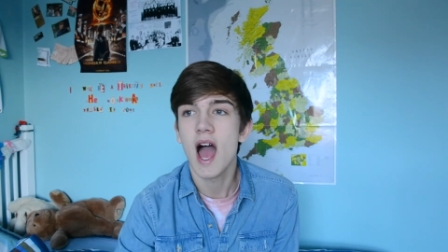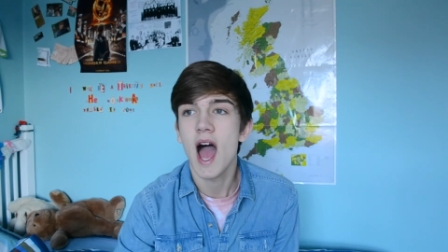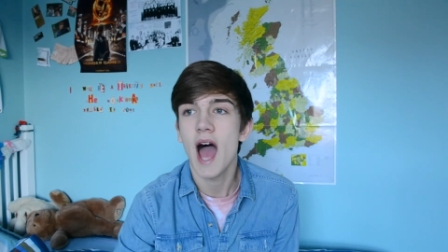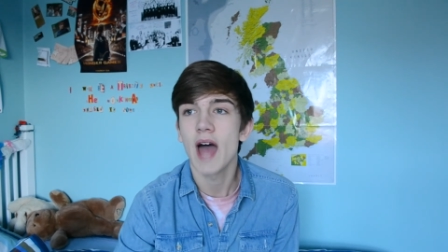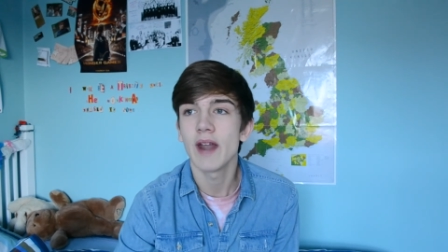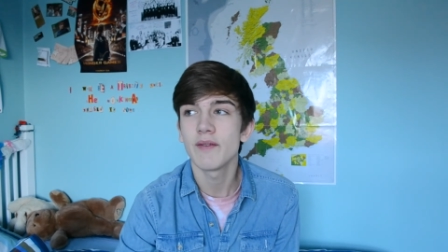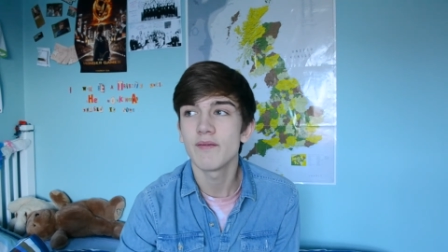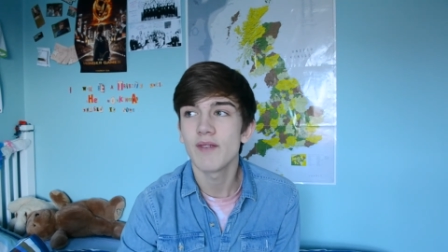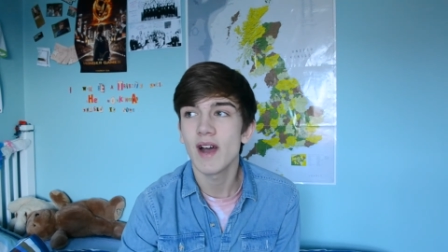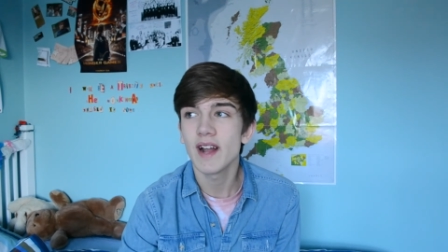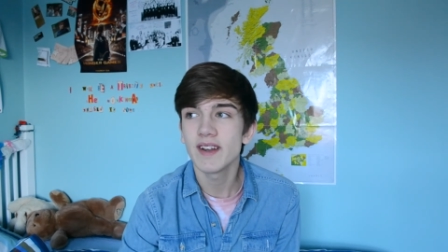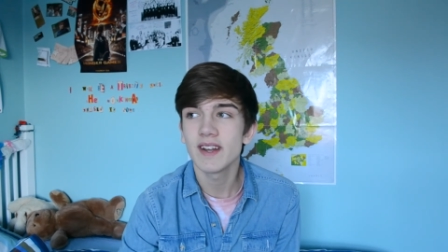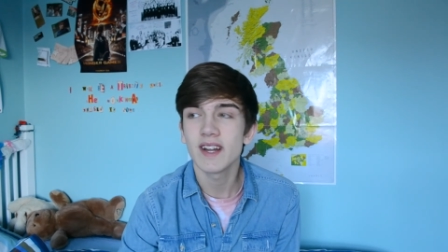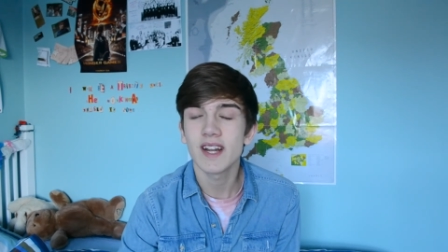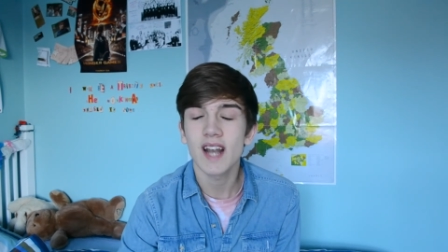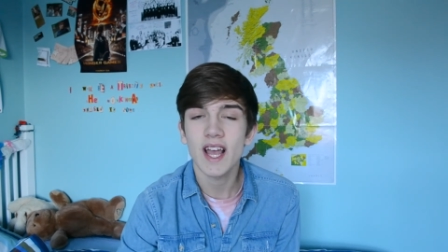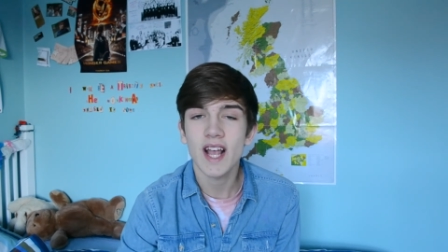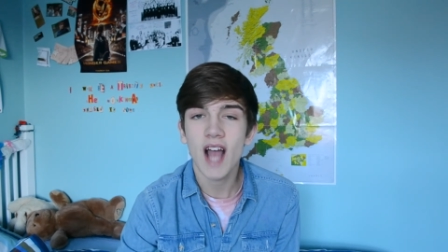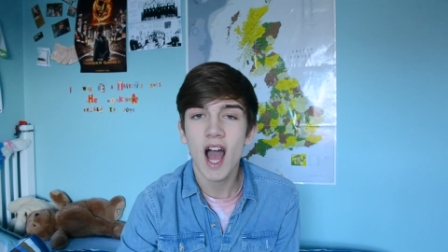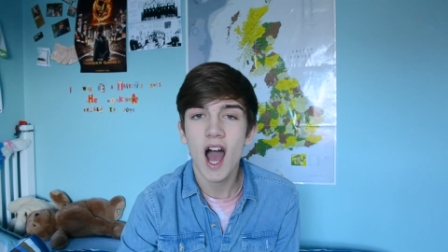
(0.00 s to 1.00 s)
and I'm finding it
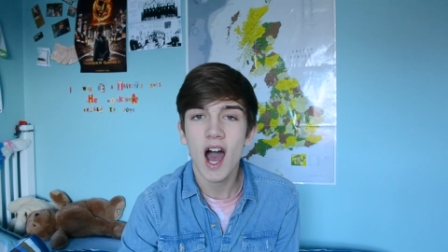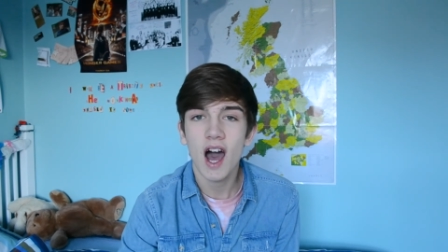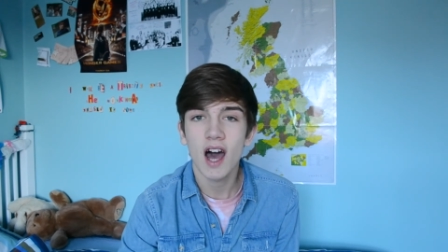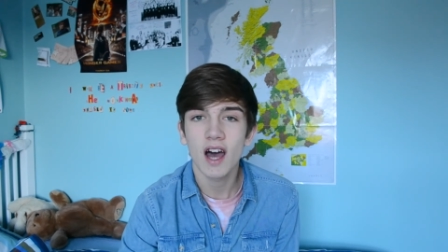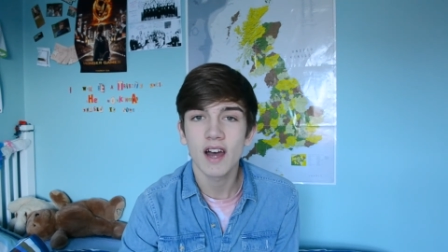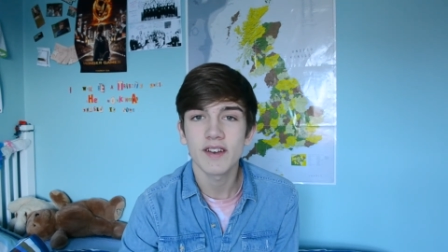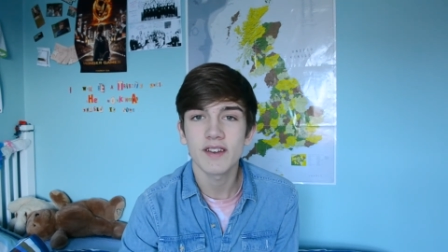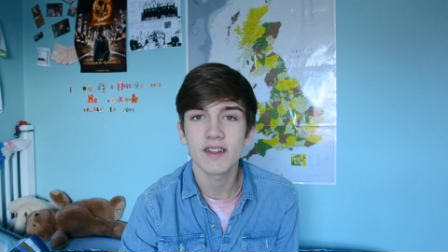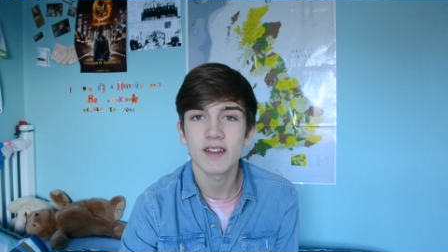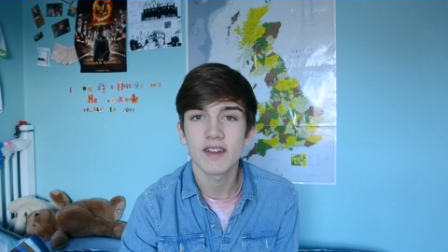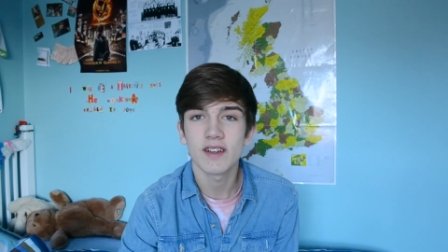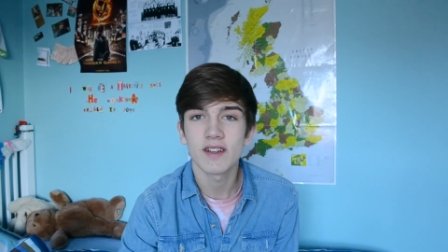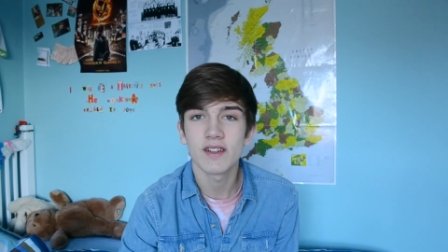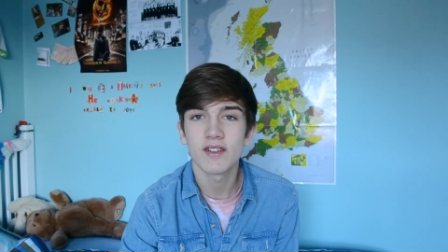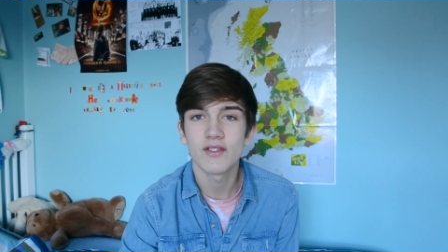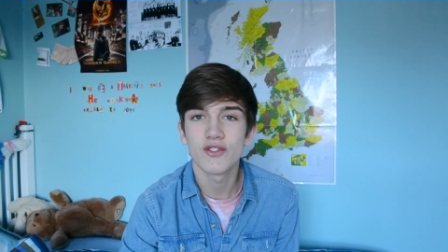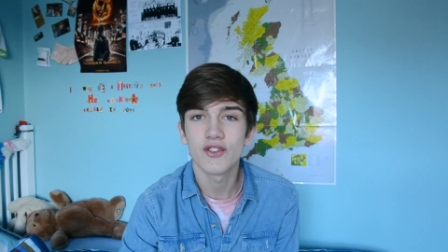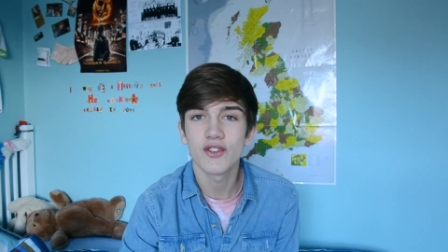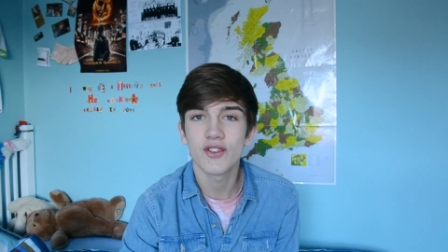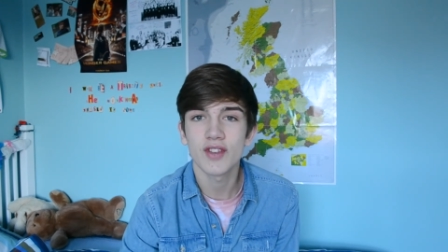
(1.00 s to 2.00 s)
like hard
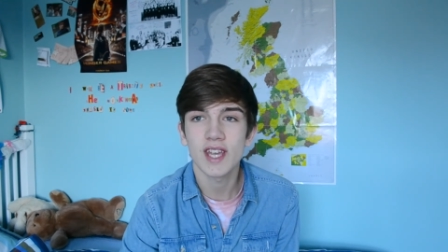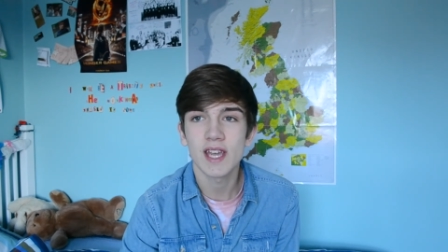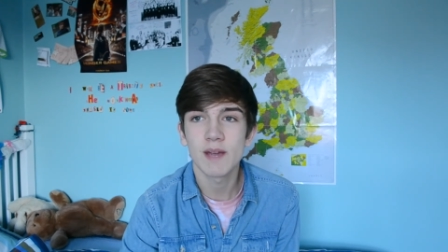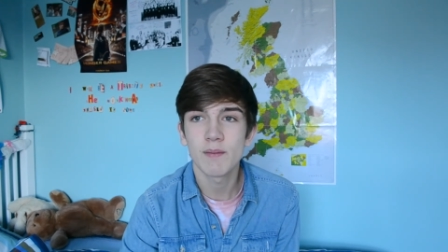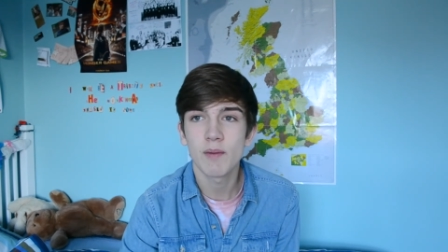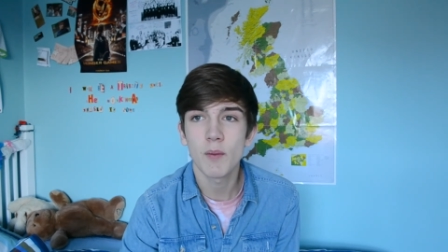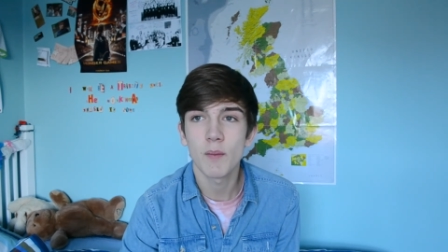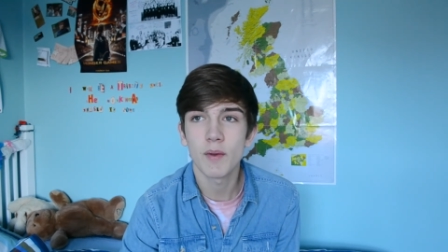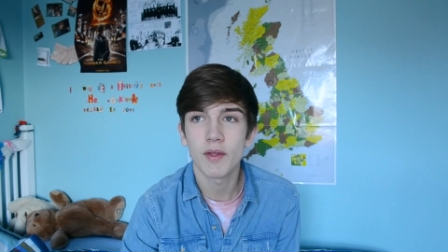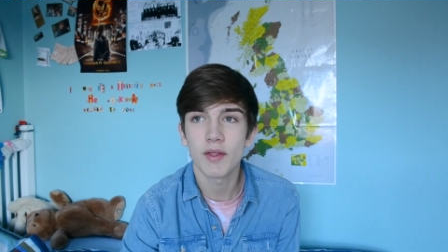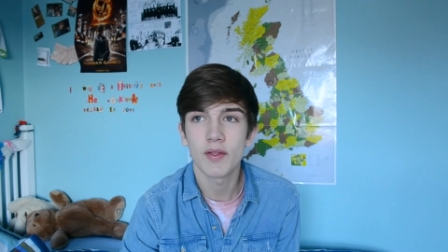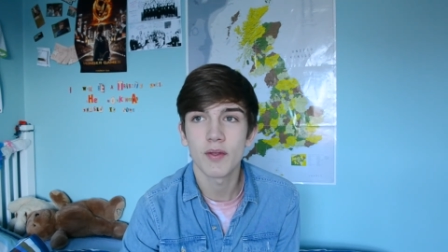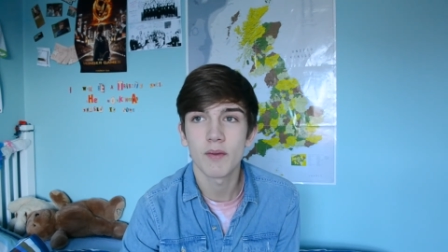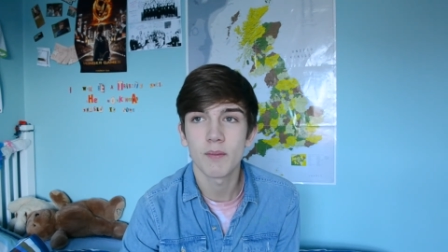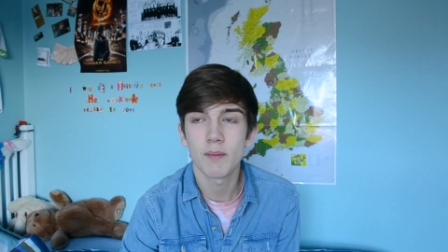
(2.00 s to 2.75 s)
just to keep up with